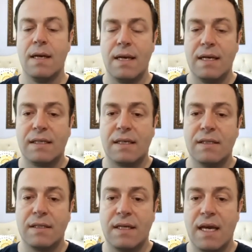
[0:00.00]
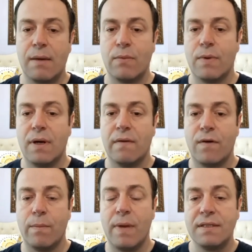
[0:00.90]
His cousin came
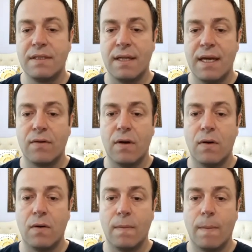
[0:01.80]
from Montenegro,